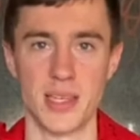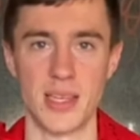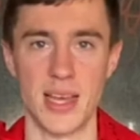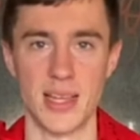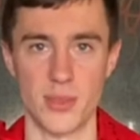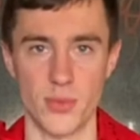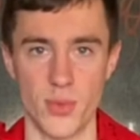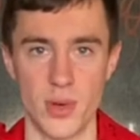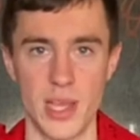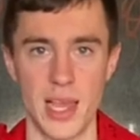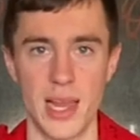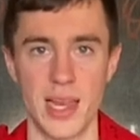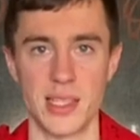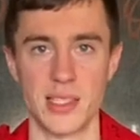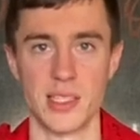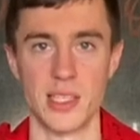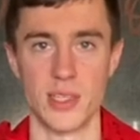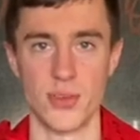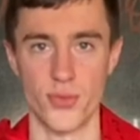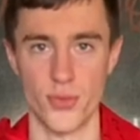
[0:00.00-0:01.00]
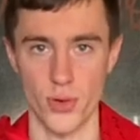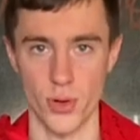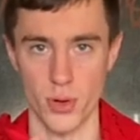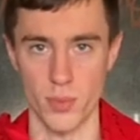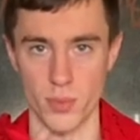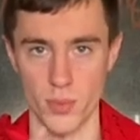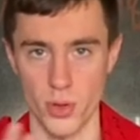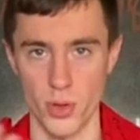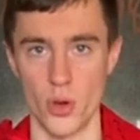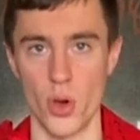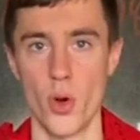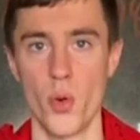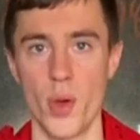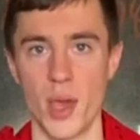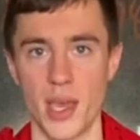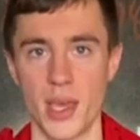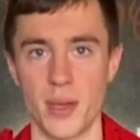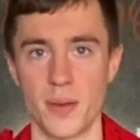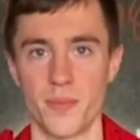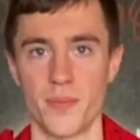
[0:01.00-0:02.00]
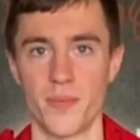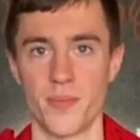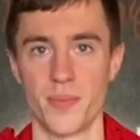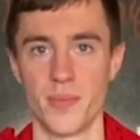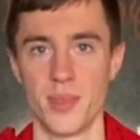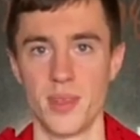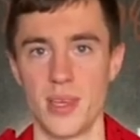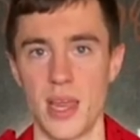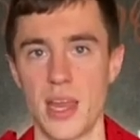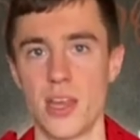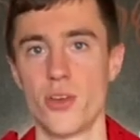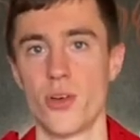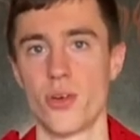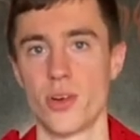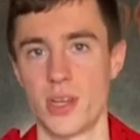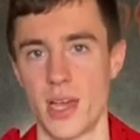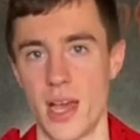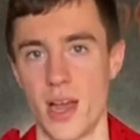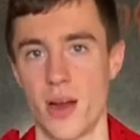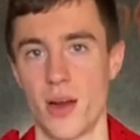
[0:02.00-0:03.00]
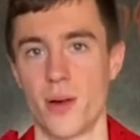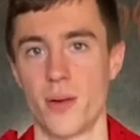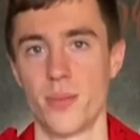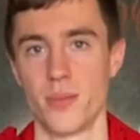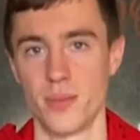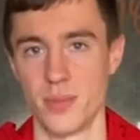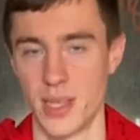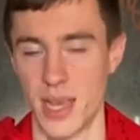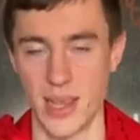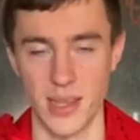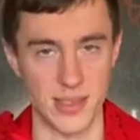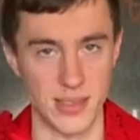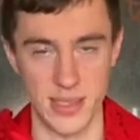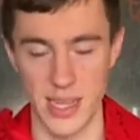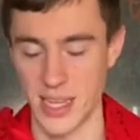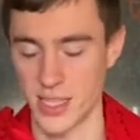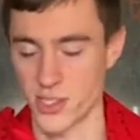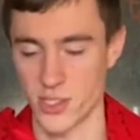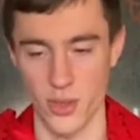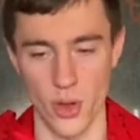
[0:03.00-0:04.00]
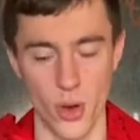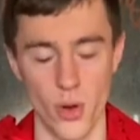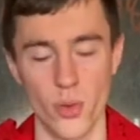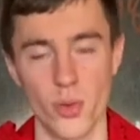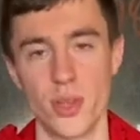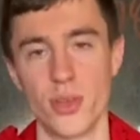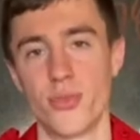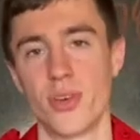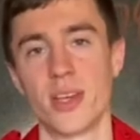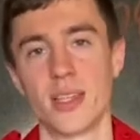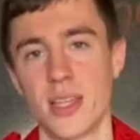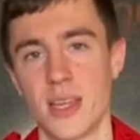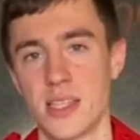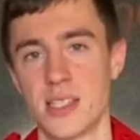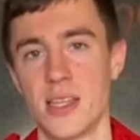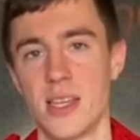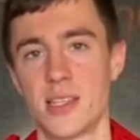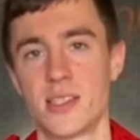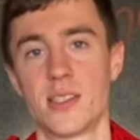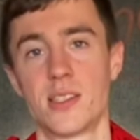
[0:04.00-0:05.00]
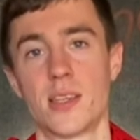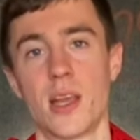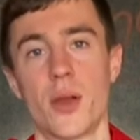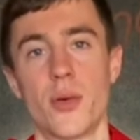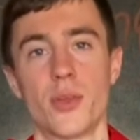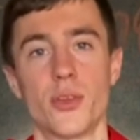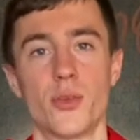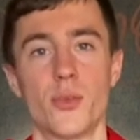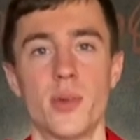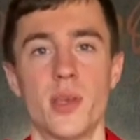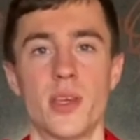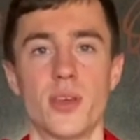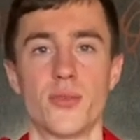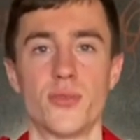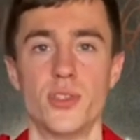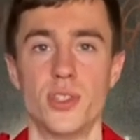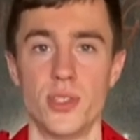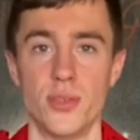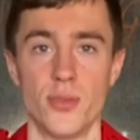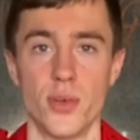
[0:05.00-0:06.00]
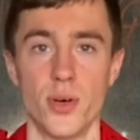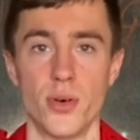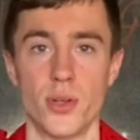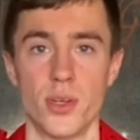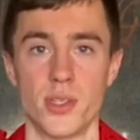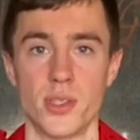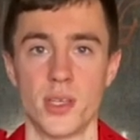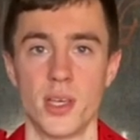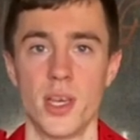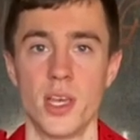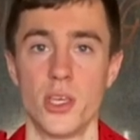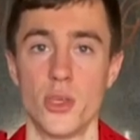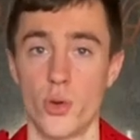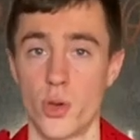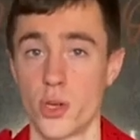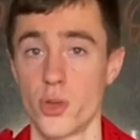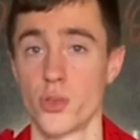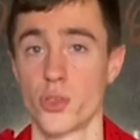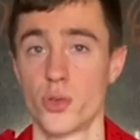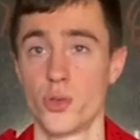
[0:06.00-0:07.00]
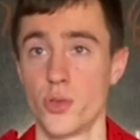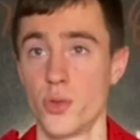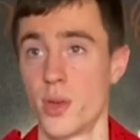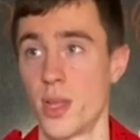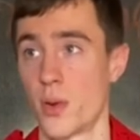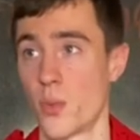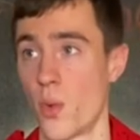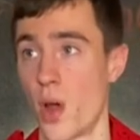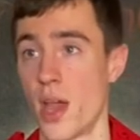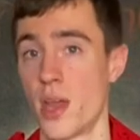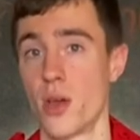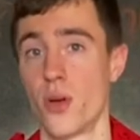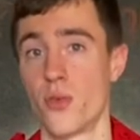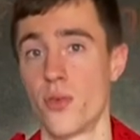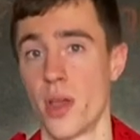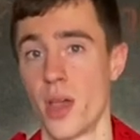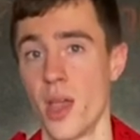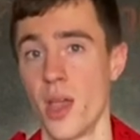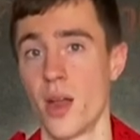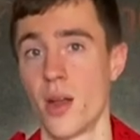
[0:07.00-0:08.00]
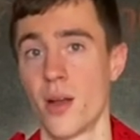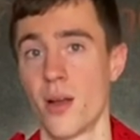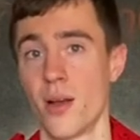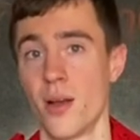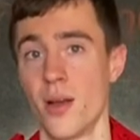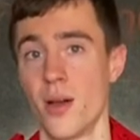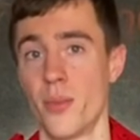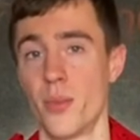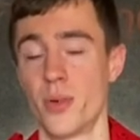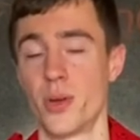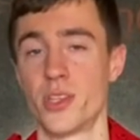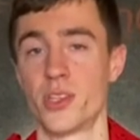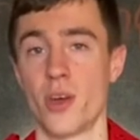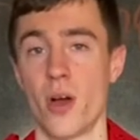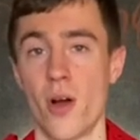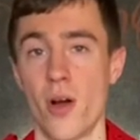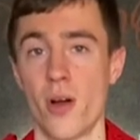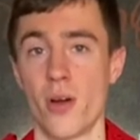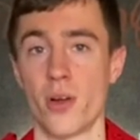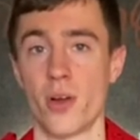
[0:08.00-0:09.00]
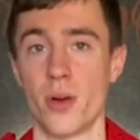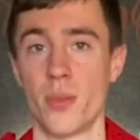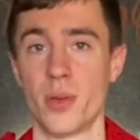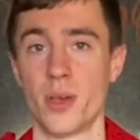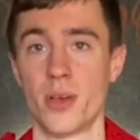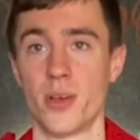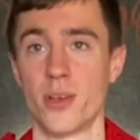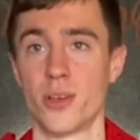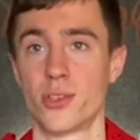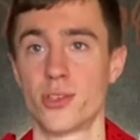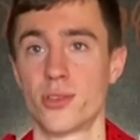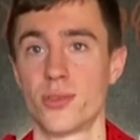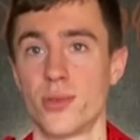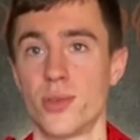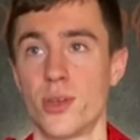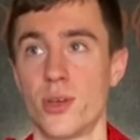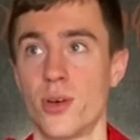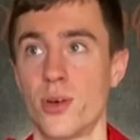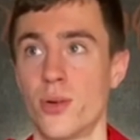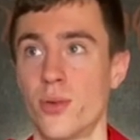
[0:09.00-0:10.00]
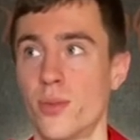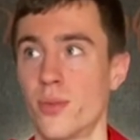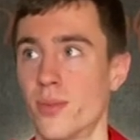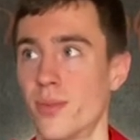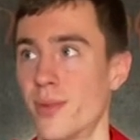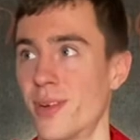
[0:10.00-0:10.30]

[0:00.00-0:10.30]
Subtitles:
that reality from going, then you're there. That's the only thing that is necessary to be devoted. You can also do that right over here, but it's harder because, you know,